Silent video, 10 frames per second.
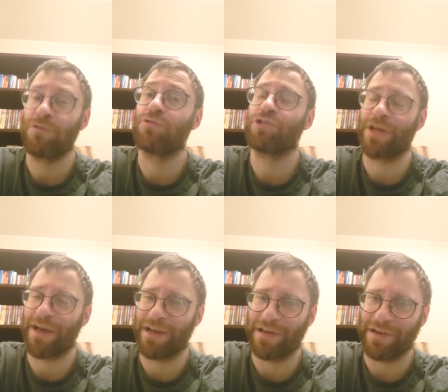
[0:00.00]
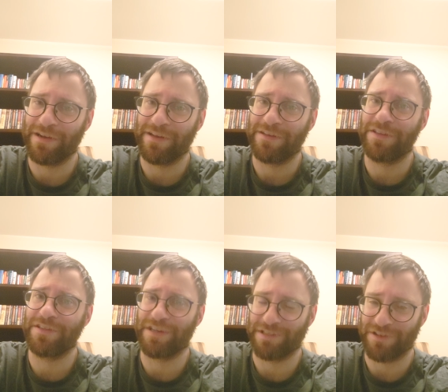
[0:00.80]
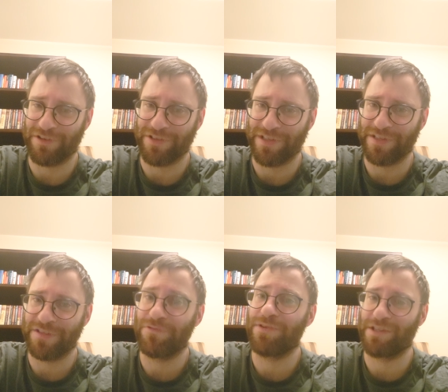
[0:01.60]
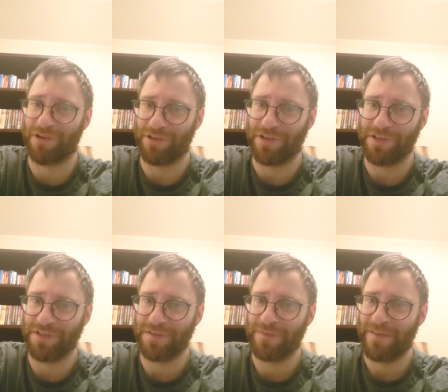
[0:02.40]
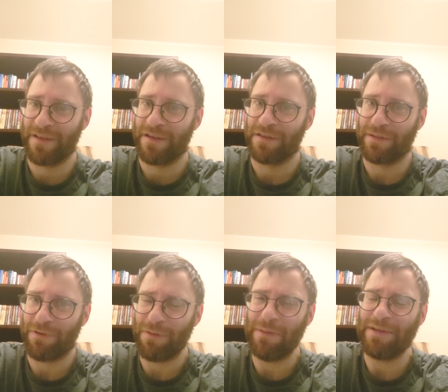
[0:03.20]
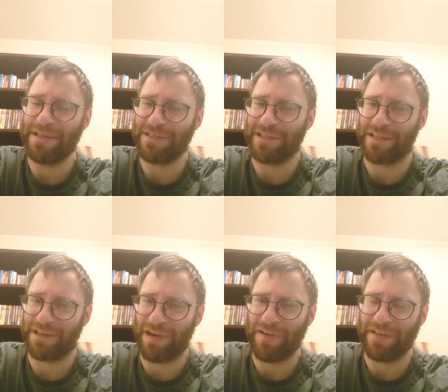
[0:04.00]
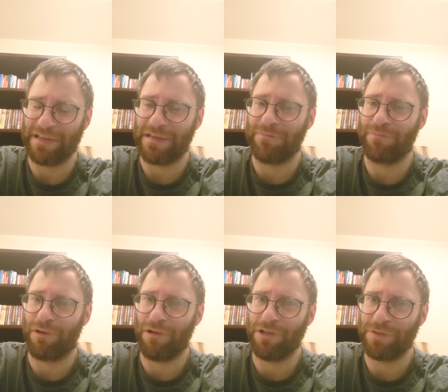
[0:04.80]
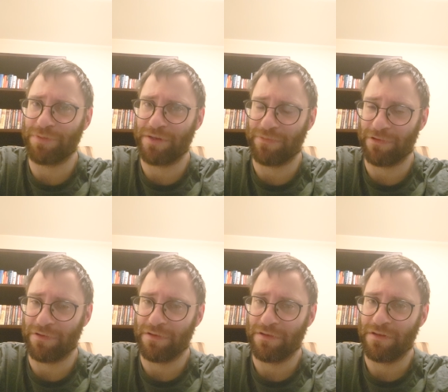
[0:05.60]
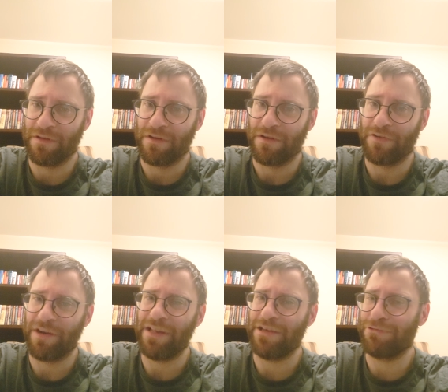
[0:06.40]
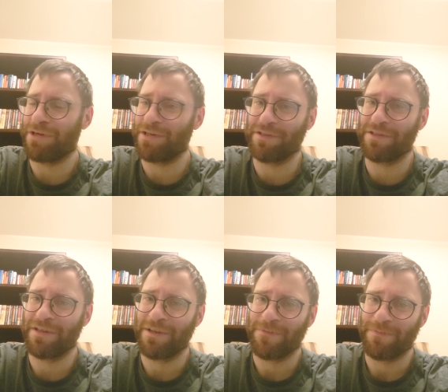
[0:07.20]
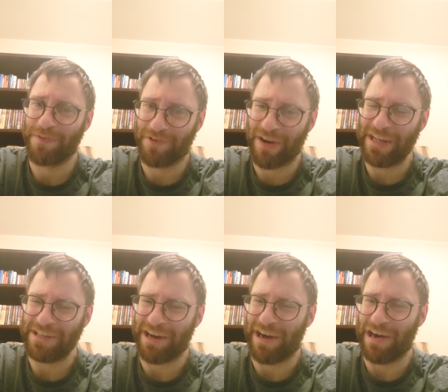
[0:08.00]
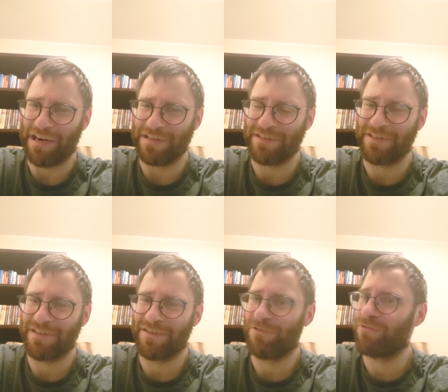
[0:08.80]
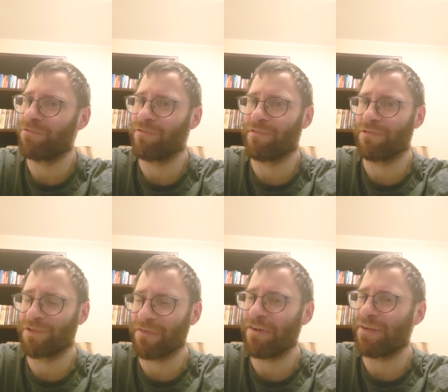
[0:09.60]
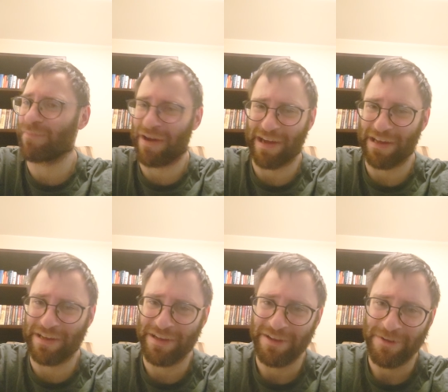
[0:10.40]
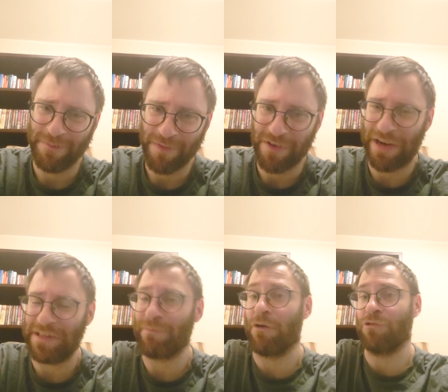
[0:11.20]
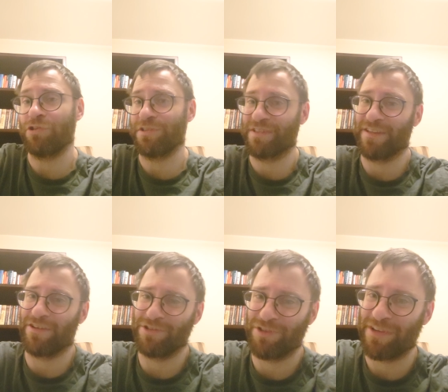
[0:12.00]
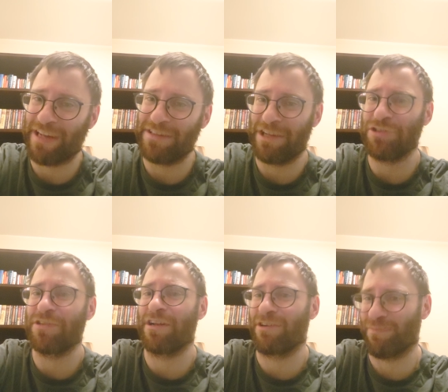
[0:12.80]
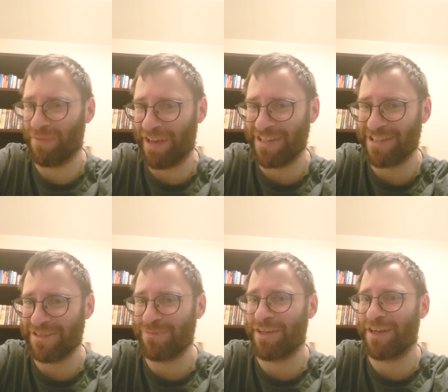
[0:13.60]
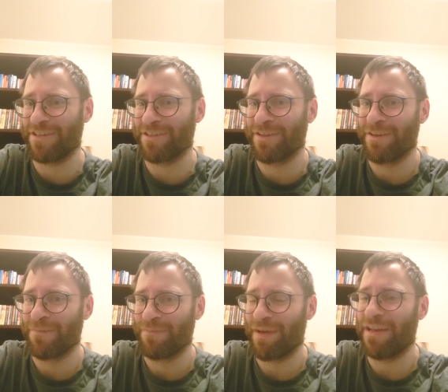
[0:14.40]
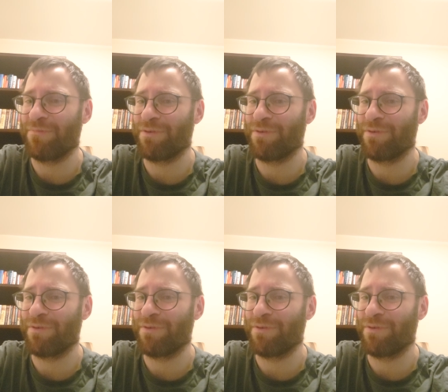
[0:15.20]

to share these resources with others. The problem is that currently Polish people, really with great heart, driven by great emotions and also great national complexes because many